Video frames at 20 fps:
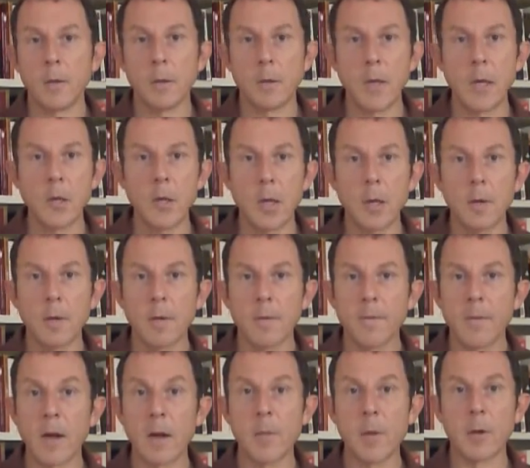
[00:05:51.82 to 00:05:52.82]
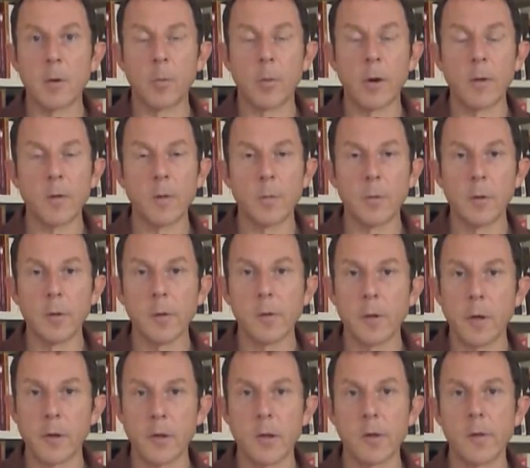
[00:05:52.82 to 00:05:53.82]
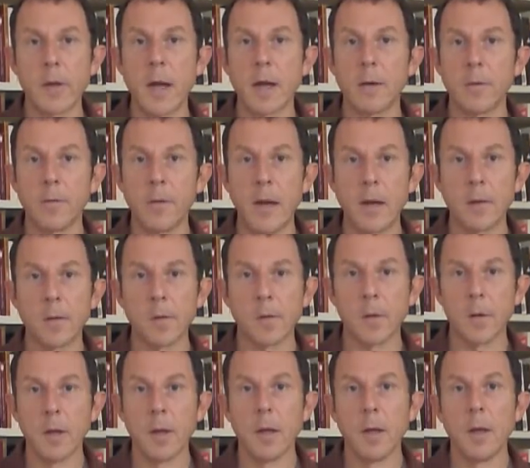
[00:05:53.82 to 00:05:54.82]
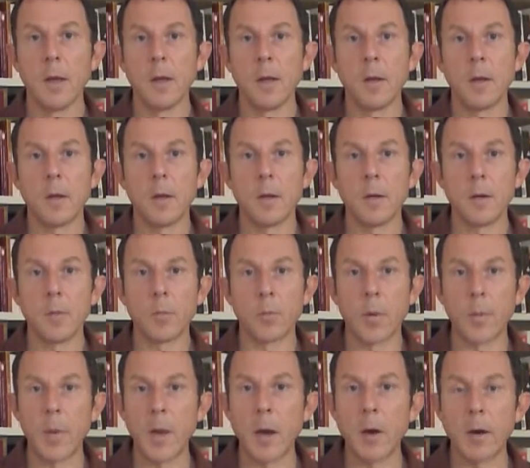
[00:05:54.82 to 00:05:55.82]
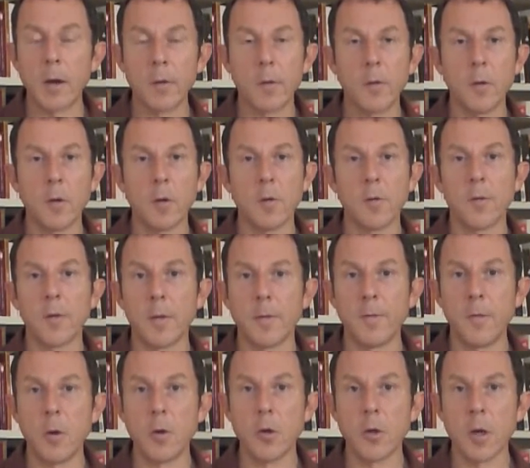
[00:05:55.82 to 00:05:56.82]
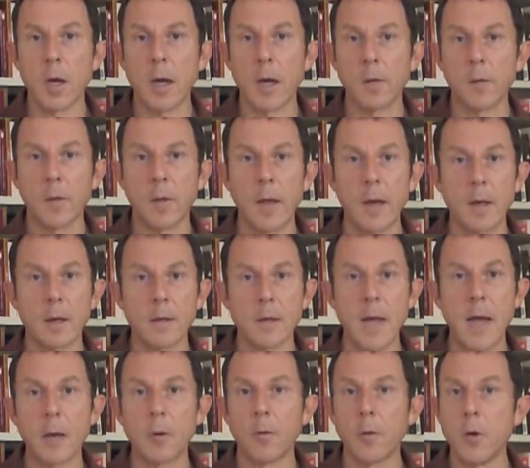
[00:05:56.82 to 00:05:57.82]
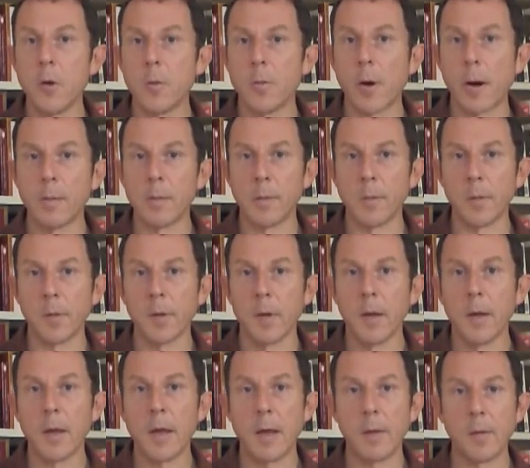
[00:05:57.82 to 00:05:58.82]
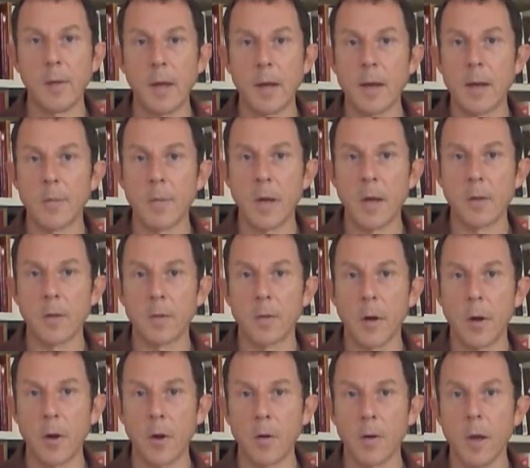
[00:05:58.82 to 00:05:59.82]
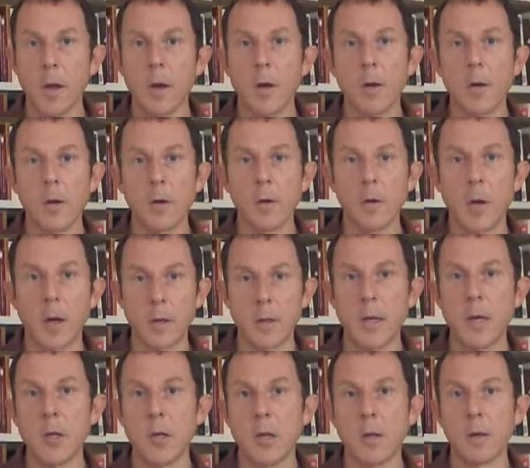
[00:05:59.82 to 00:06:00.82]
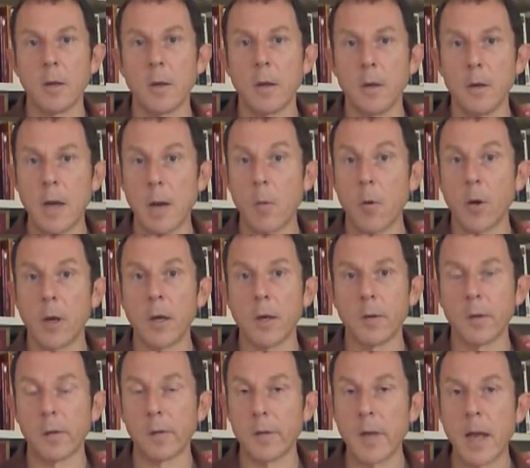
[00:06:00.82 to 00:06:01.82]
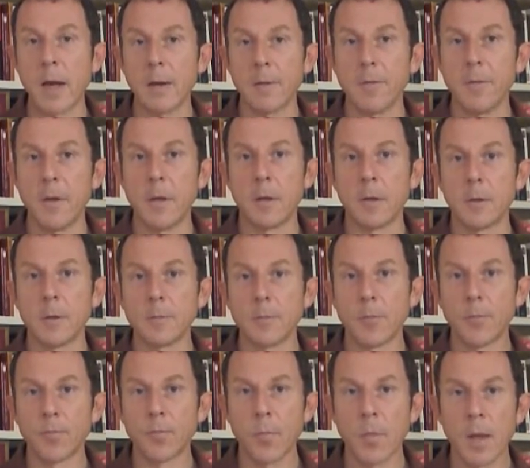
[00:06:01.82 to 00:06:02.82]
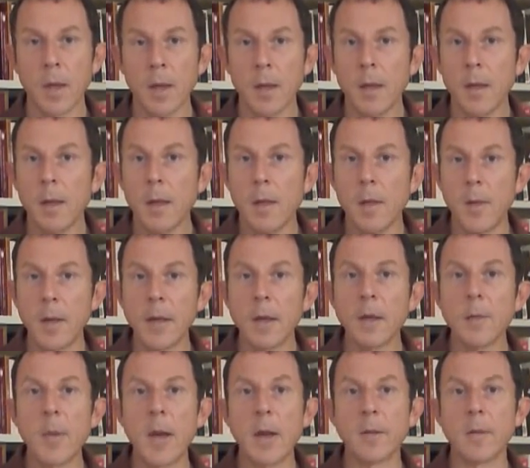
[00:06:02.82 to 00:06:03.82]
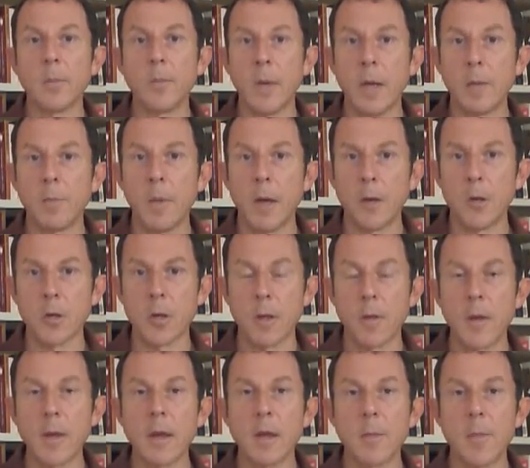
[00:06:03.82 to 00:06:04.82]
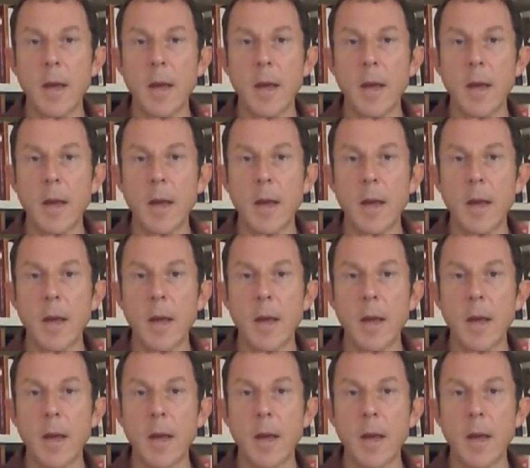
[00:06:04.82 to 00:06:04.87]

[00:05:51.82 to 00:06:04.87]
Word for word: teaching fundamental principles, not just artifacts, preparing students for the future so they can tackle new problems as they come down the road, not teaching networking as a static field, thinking about the big picture, thinking